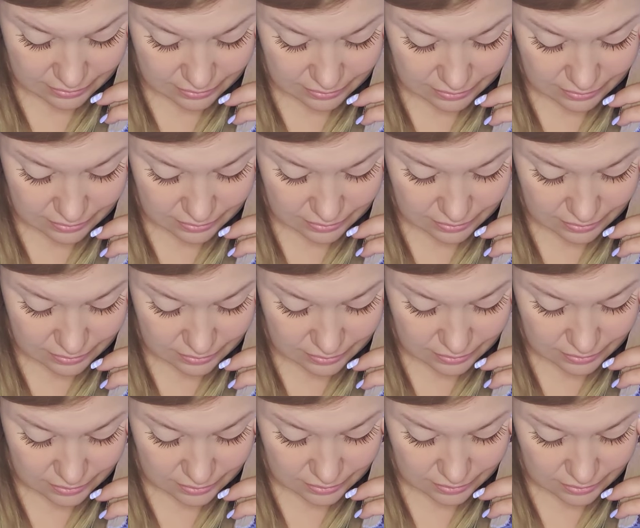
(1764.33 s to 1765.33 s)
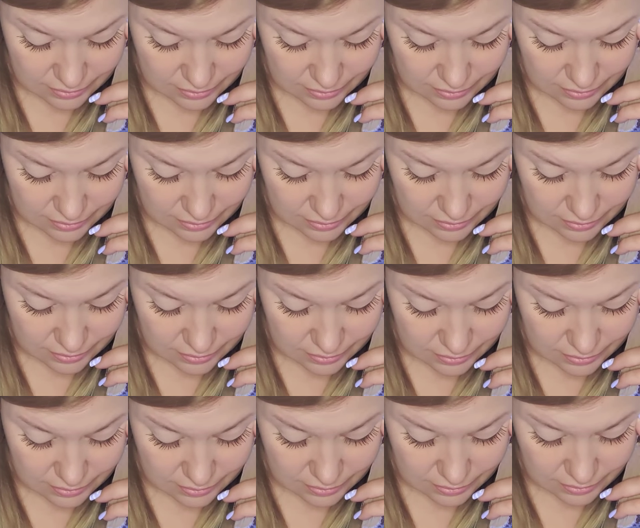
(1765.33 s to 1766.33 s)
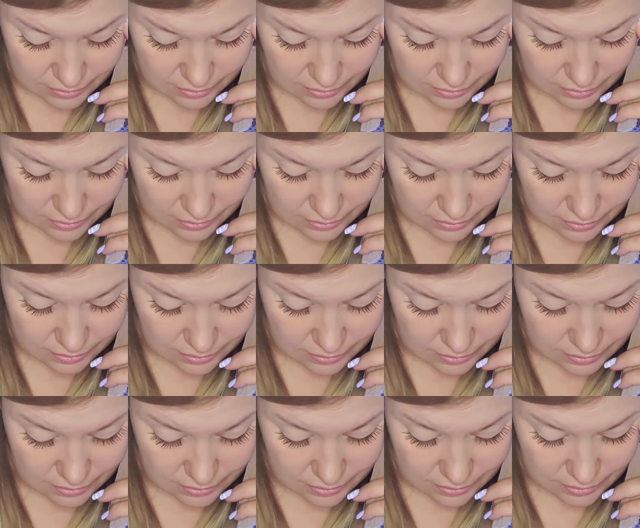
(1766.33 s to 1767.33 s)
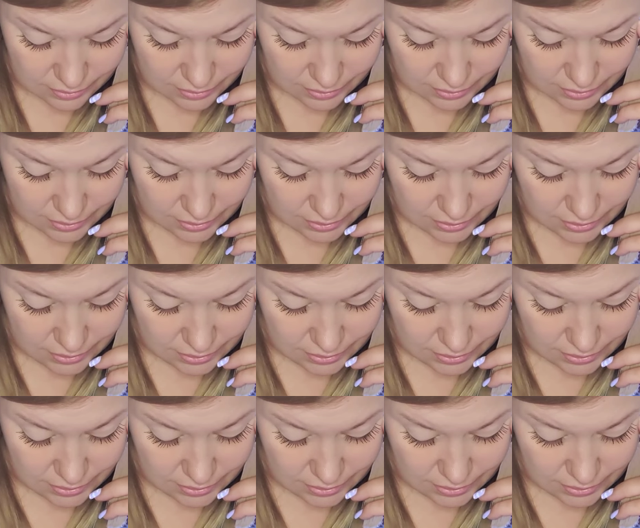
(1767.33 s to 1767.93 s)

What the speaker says: [no speech]